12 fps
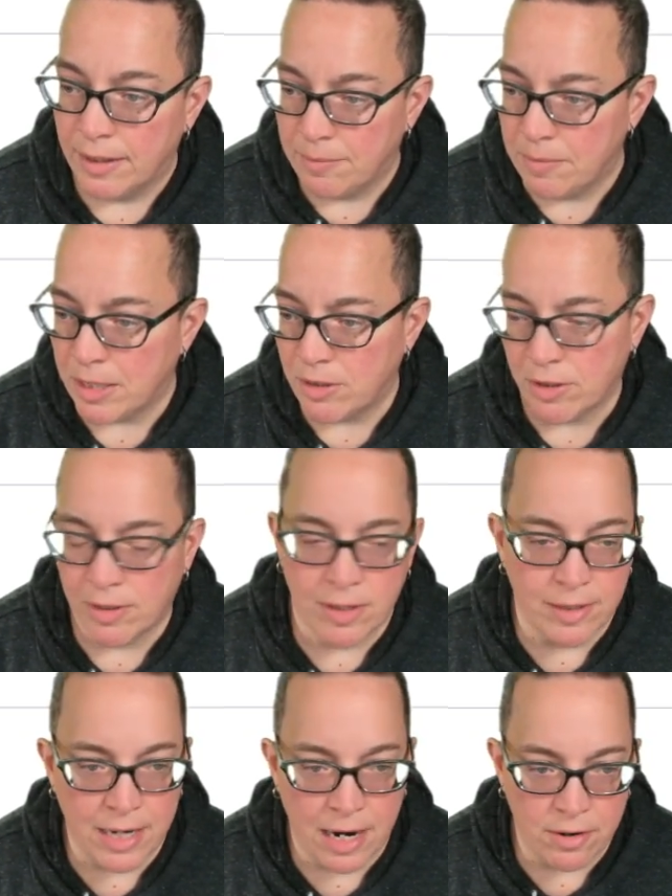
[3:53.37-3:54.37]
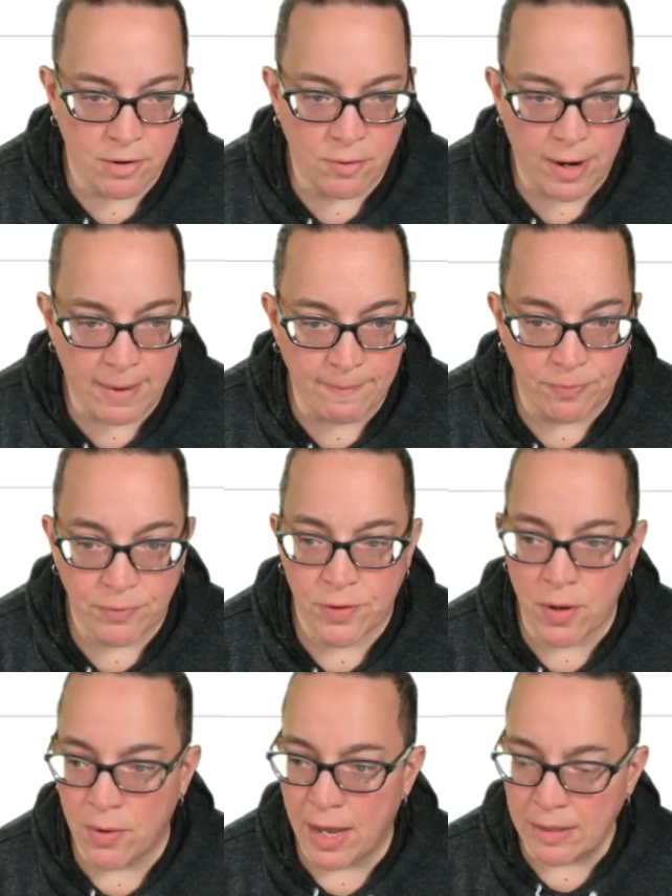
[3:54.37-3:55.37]
pick just a standard rate.
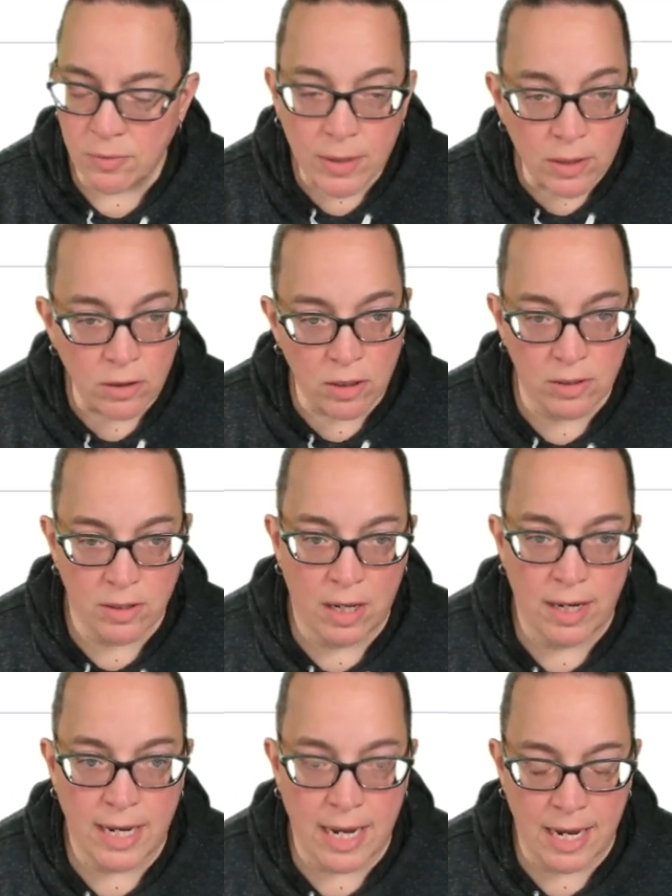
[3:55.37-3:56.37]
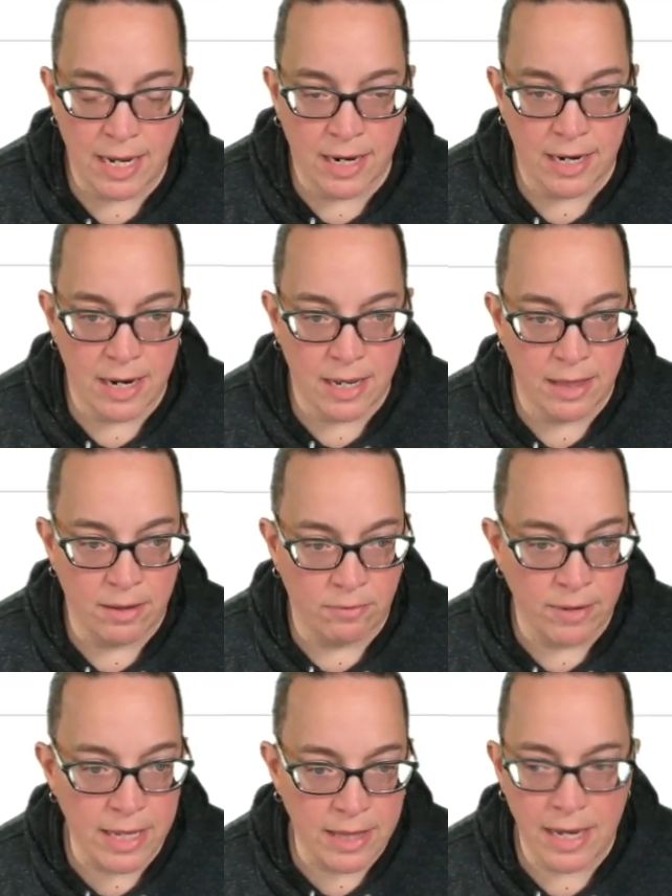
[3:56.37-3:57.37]
So that's what it looks like in the
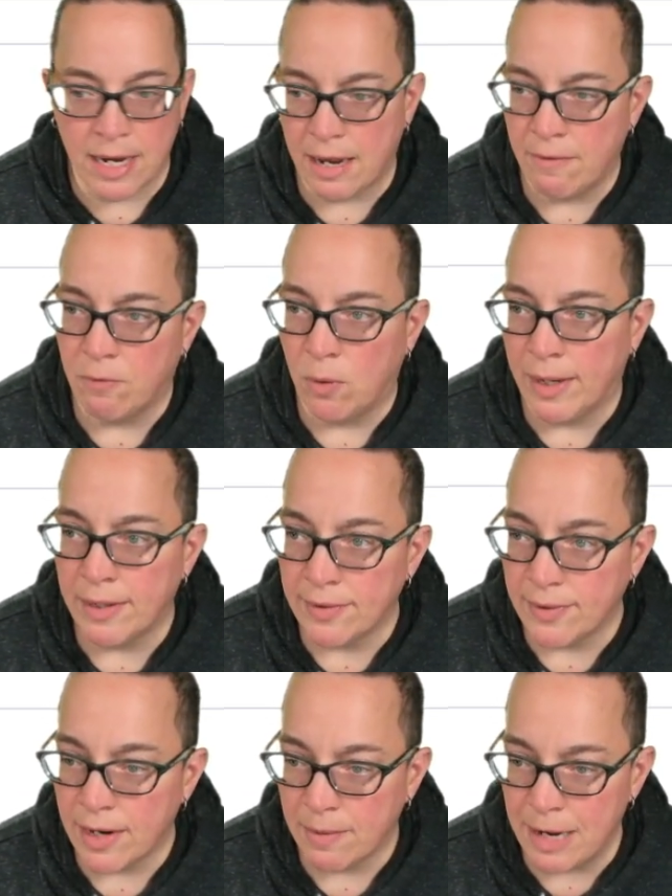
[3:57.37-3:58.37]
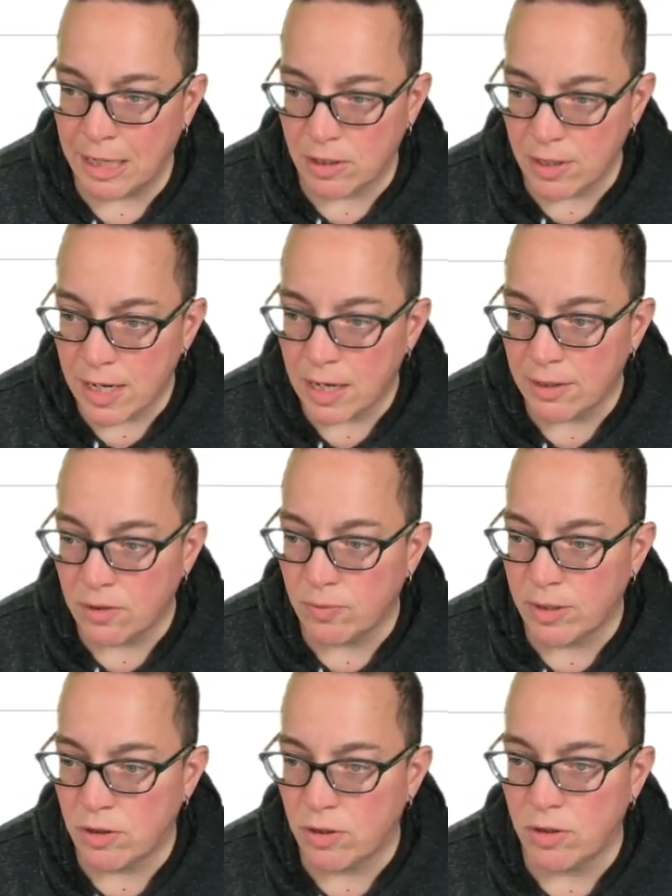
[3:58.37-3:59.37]
Rethink invoice. And I'm actually going to
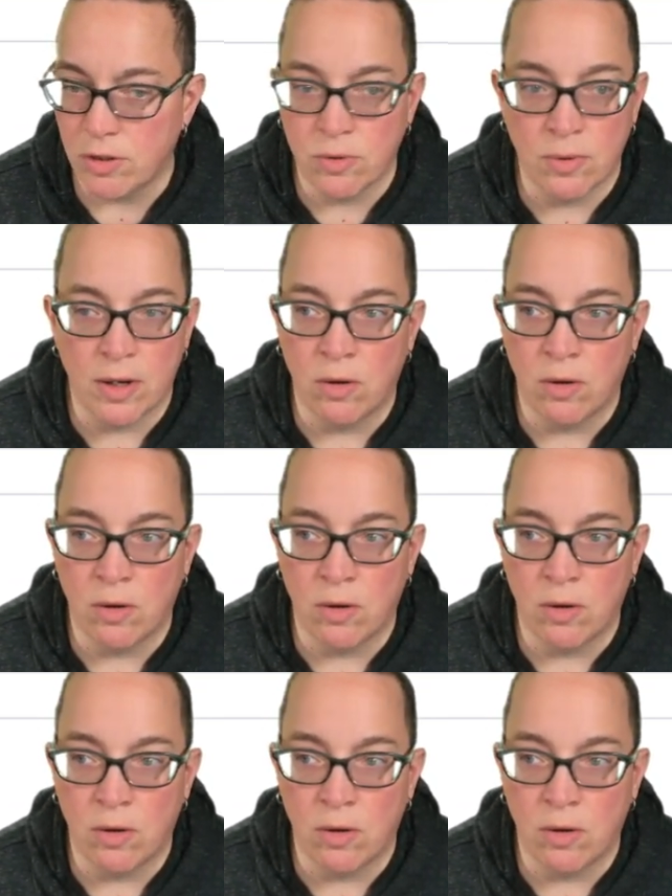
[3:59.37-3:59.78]
switch to an